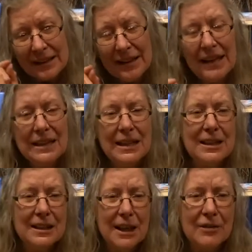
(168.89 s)
in
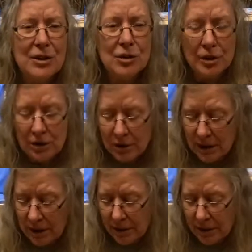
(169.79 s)
it of a darker color,